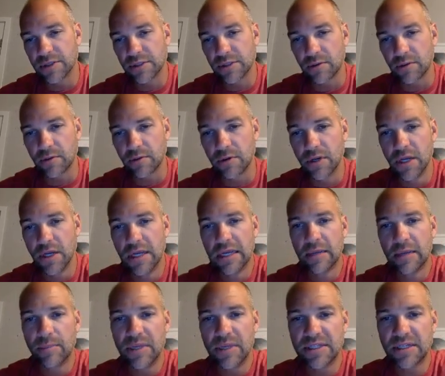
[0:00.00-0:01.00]
So
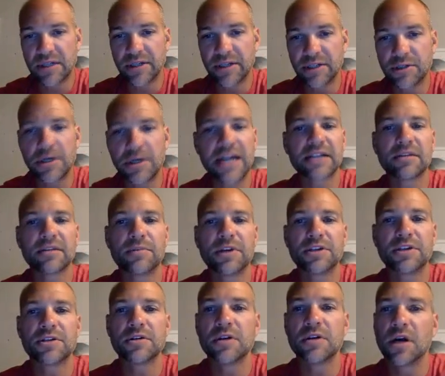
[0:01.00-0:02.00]
basically drag the
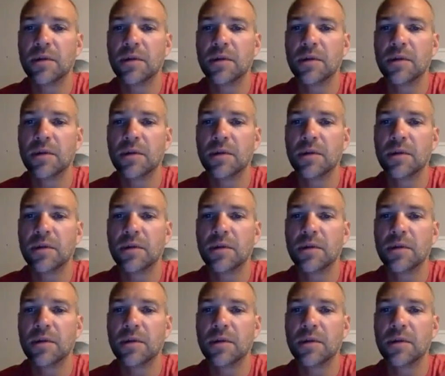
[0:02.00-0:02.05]
picture